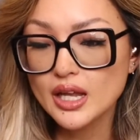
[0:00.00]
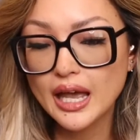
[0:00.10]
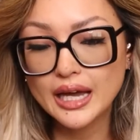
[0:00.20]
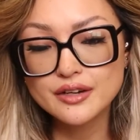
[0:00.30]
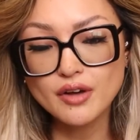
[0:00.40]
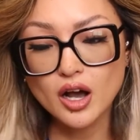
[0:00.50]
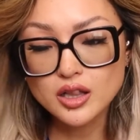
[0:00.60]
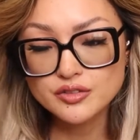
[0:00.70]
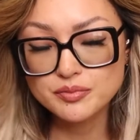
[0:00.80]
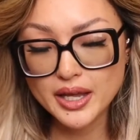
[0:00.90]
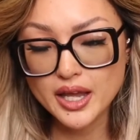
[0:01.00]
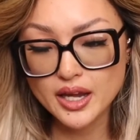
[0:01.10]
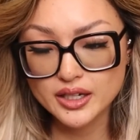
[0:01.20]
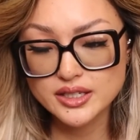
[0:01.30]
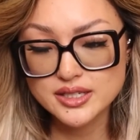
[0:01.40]
Out of all of my
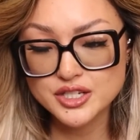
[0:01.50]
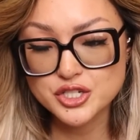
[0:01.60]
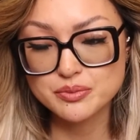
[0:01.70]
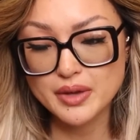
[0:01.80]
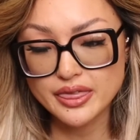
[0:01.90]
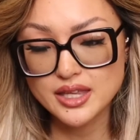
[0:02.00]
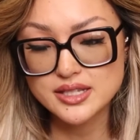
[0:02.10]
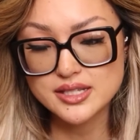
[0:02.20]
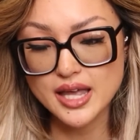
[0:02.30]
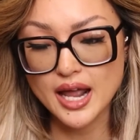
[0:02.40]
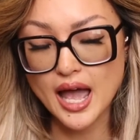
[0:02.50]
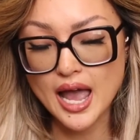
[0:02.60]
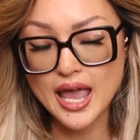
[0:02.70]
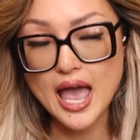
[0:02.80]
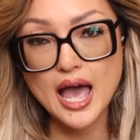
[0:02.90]
hair extension methods that
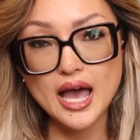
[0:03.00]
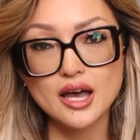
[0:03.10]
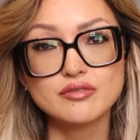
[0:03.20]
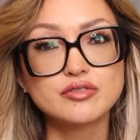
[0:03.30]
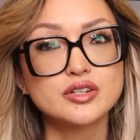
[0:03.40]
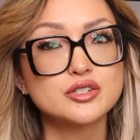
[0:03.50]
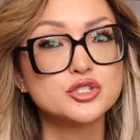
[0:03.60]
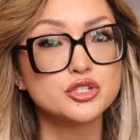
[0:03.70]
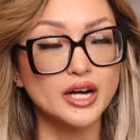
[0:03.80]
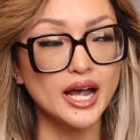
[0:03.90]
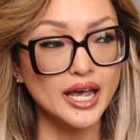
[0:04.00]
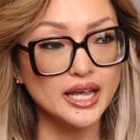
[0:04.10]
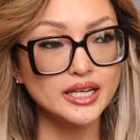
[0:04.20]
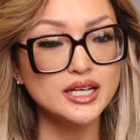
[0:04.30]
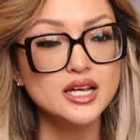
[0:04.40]
I have tried,